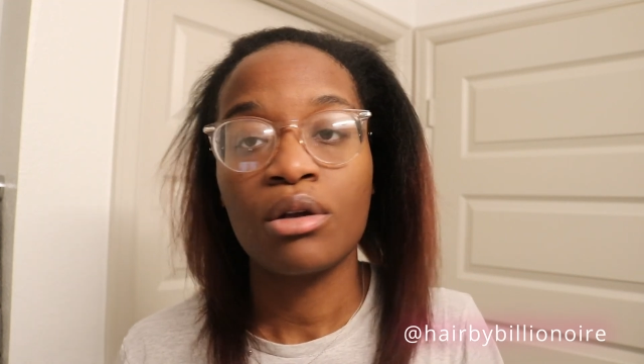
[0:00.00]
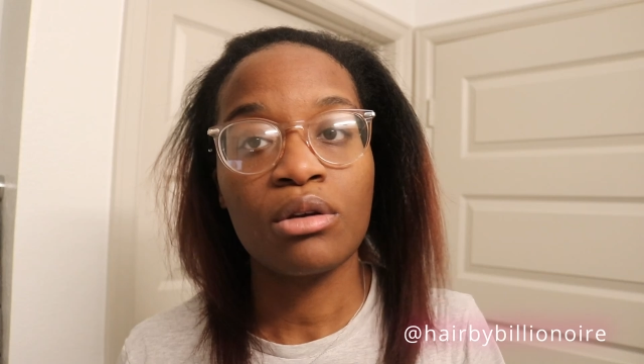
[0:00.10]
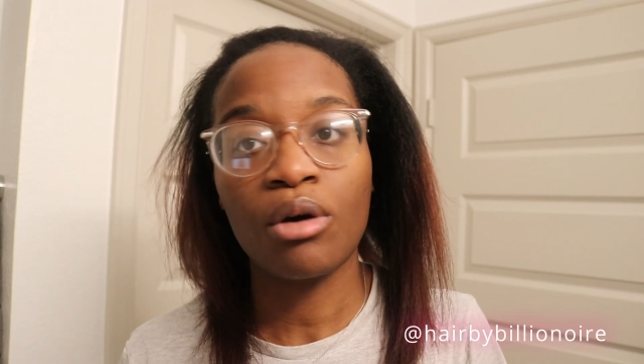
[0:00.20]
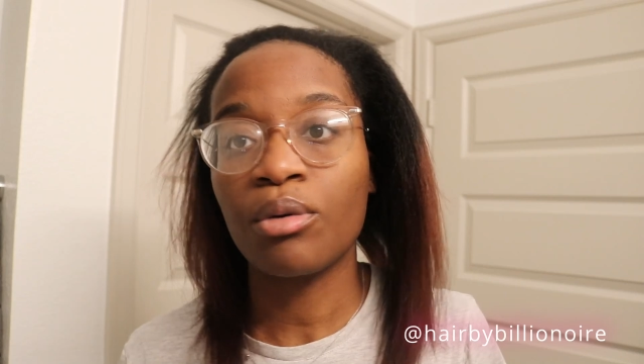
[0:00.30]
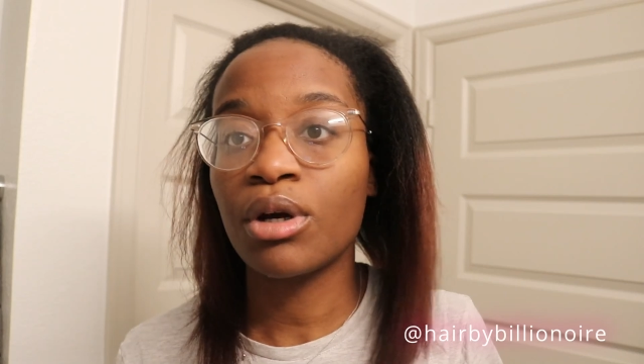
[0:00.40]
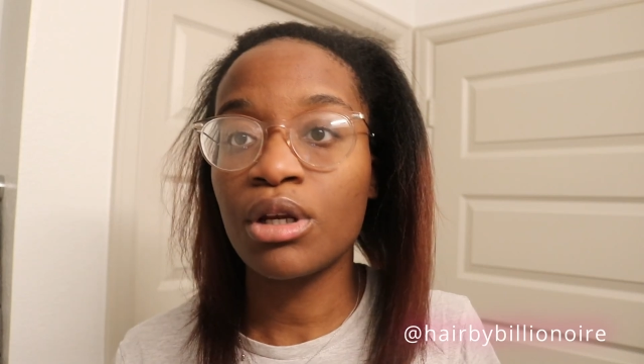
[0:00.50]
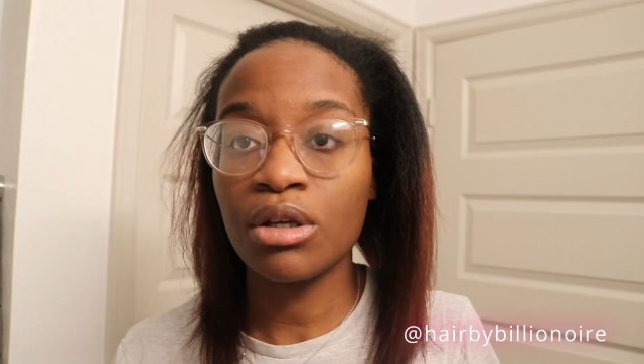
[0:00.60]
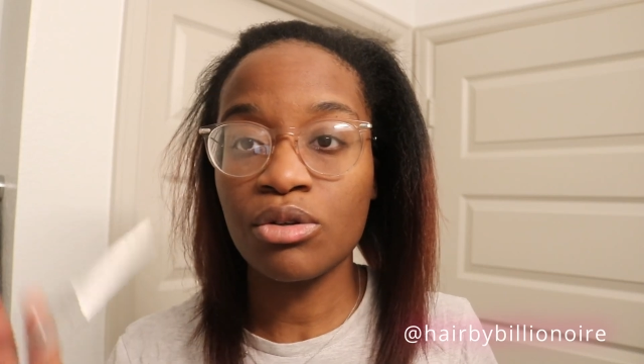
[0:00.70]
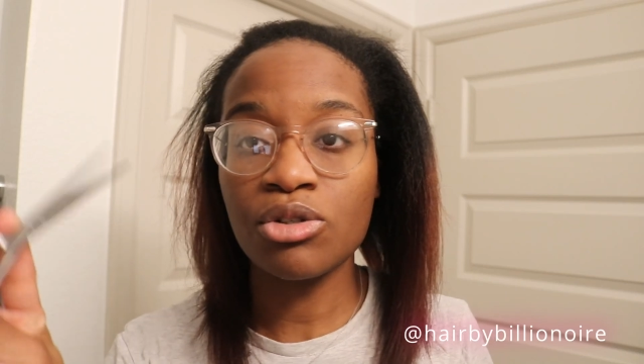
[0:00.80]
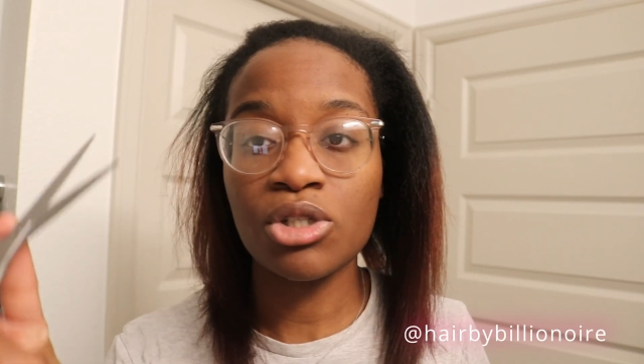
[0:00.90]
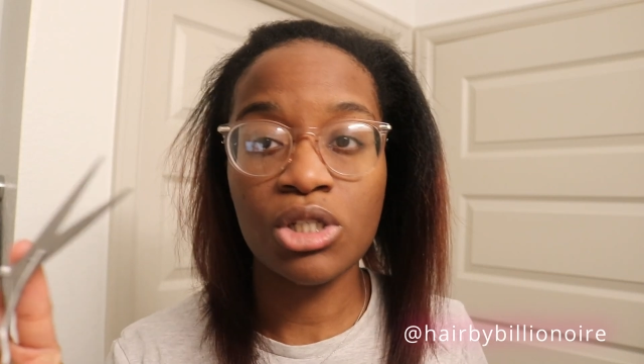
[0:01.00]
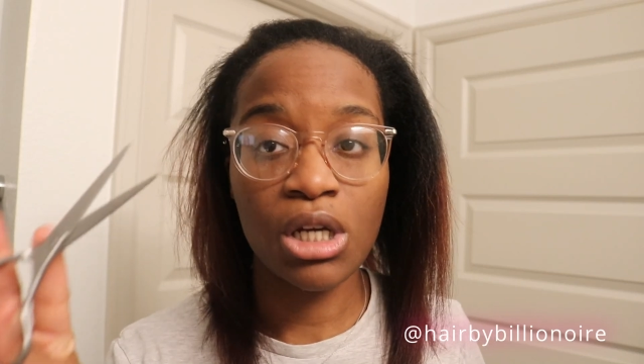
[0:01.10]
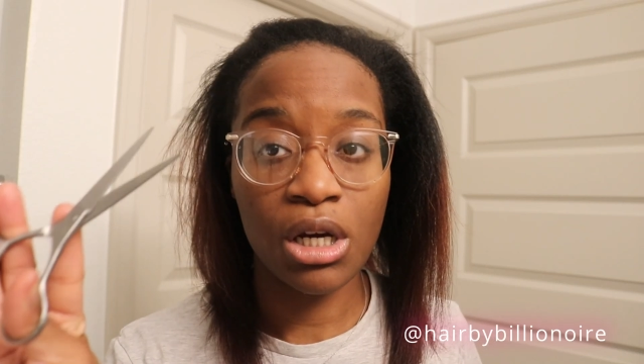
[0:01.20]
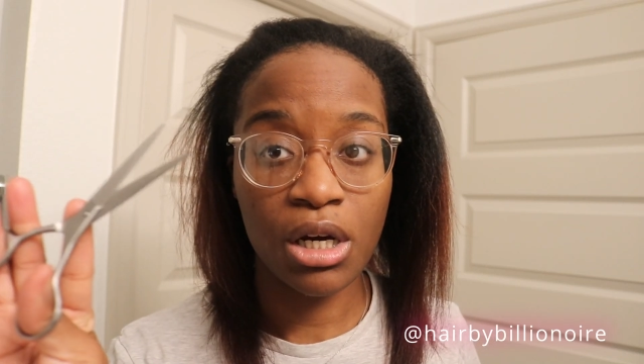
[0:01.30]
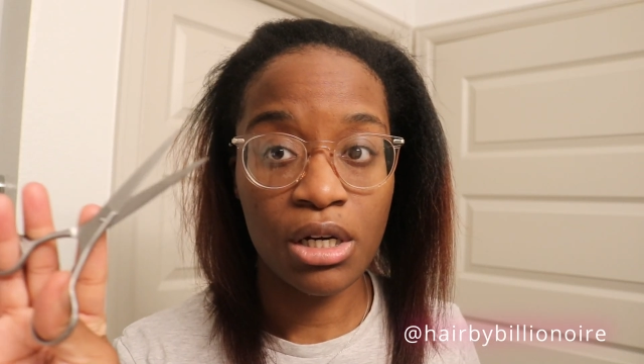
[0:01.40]
No, we're going to use
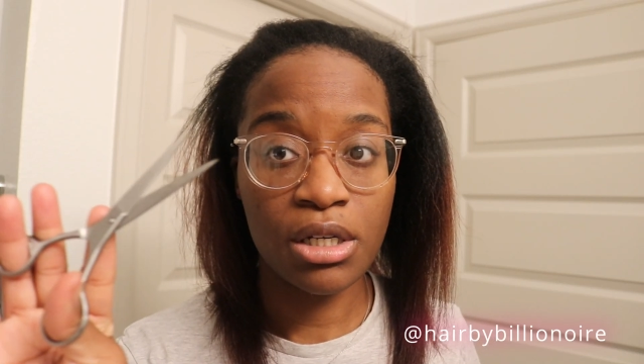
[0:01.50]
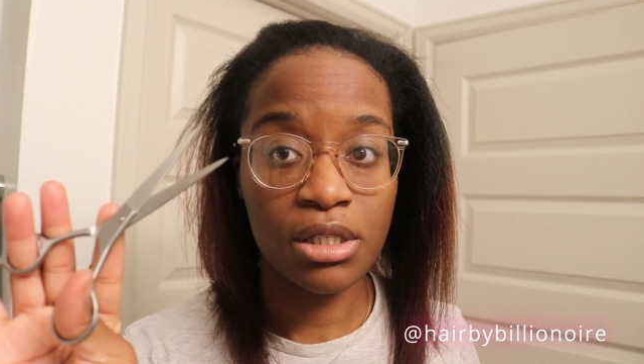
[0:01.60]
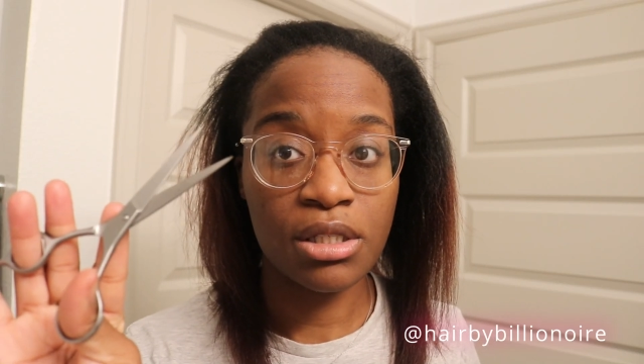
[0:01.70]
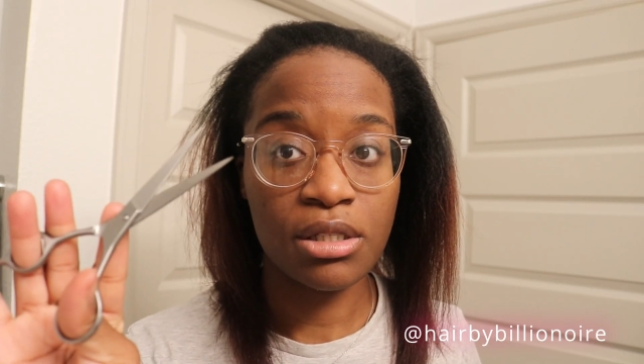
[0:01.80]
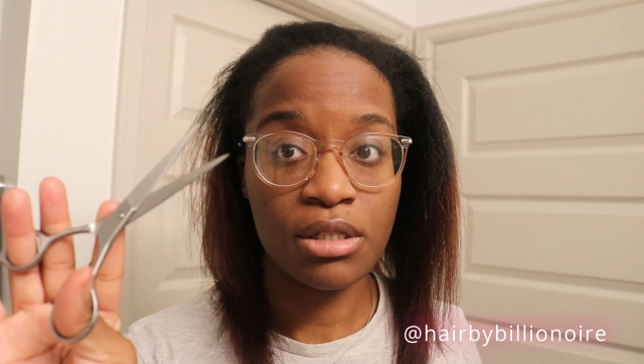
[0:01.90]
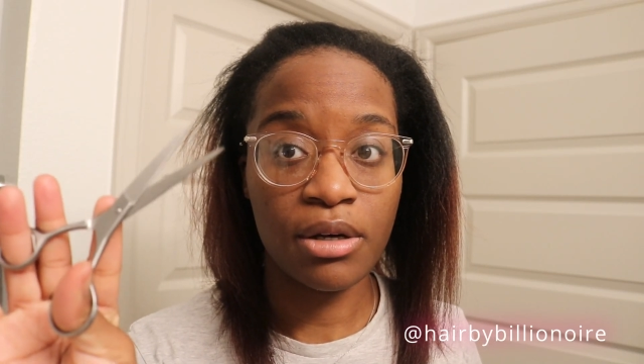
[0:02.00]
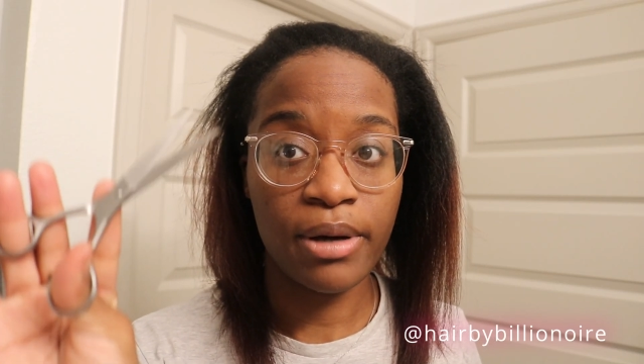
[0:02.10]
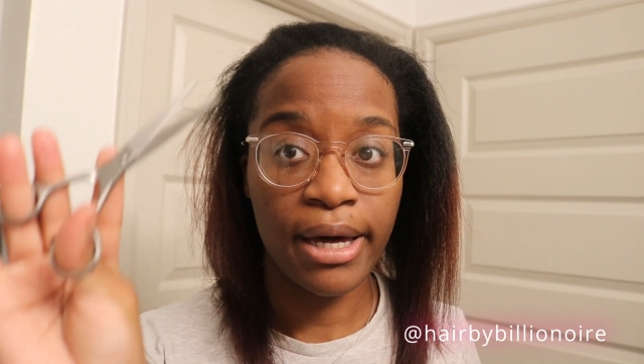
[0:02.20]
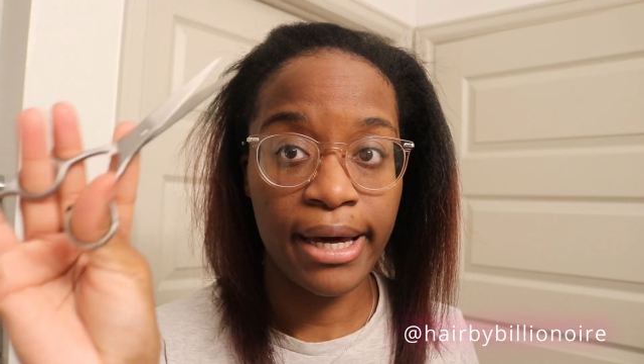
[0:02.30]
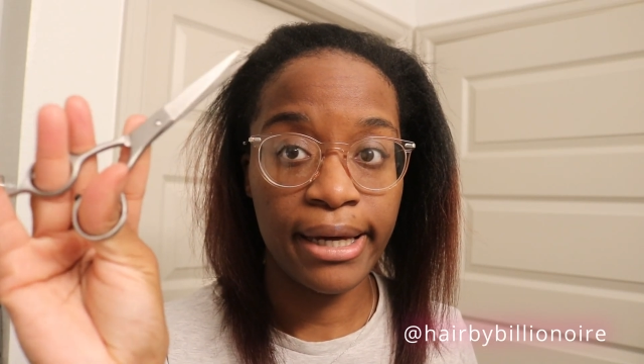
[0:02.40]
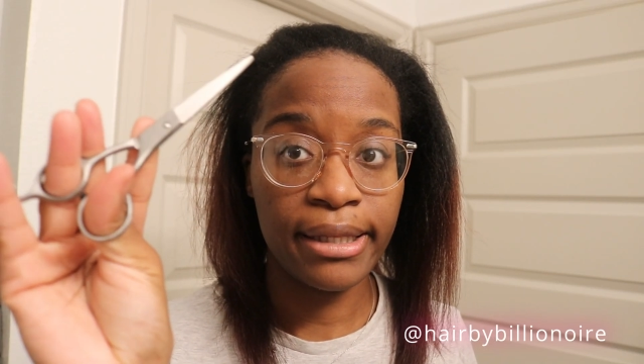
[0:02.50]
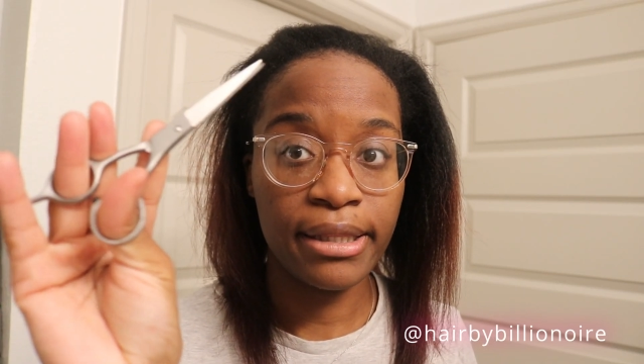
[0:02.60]
shears, okay?